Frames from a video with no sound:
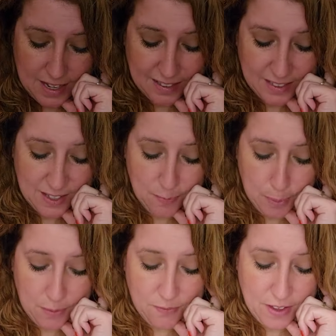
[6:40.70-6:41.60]
And leap
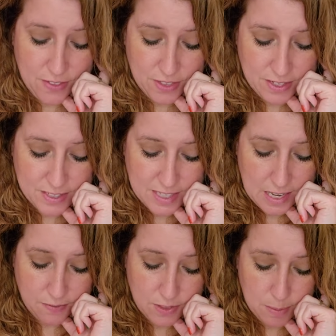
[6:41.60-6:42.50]
of faith. It is
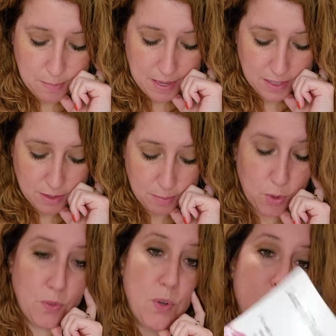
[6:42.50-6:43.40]
safe to make the
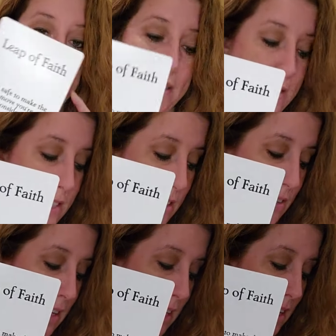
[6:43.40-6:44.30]
move you are
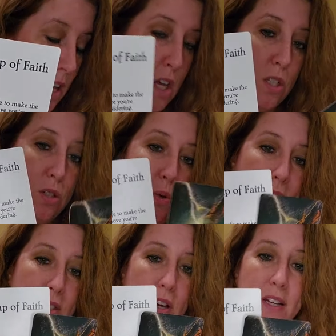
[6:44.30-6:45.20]
considering. So
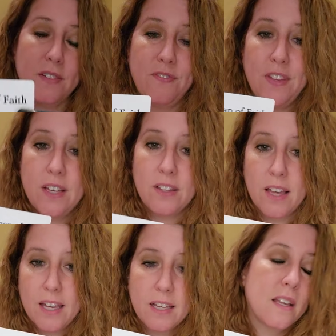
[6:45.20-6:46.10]
it's going to feel
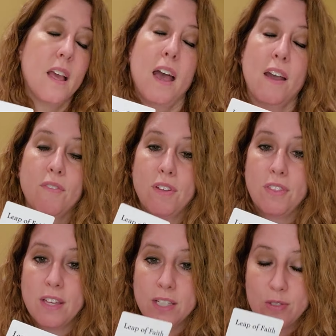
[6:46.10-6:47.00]
like
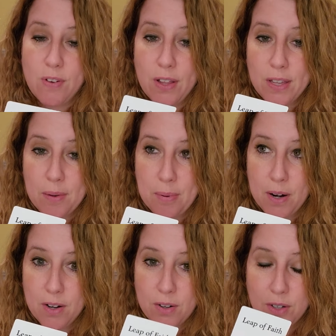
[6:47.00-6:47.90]
everything is falling
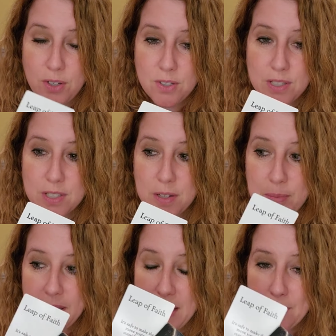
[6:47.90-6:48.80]
apart or you're just going to
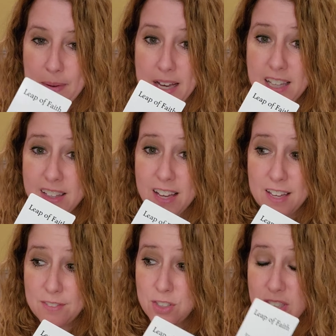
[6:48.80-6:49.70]
be like, my
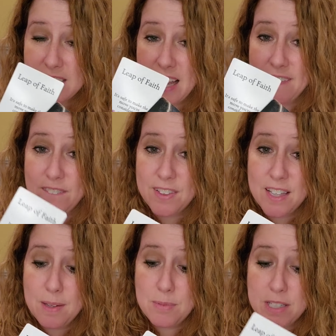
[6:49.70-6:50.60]
life just got
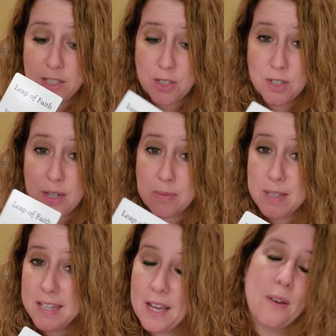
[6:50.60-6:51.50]
flipped and turned
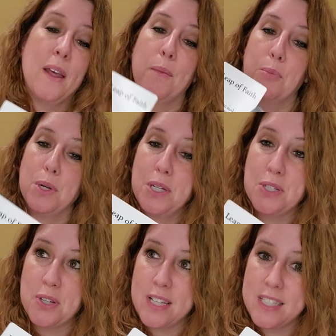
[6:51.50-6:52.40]
upside down. Pretty
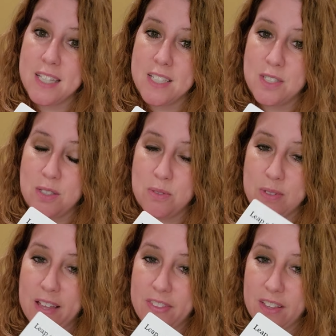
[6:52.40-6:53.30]
sure I said this to you
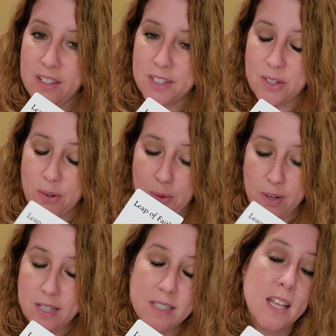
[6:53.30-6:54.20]
not that long ago,
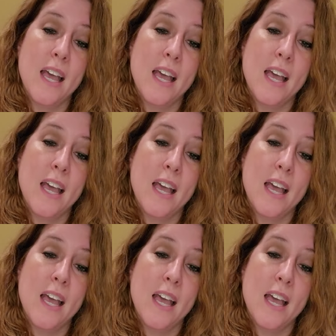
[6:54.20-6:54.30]
Aquarius.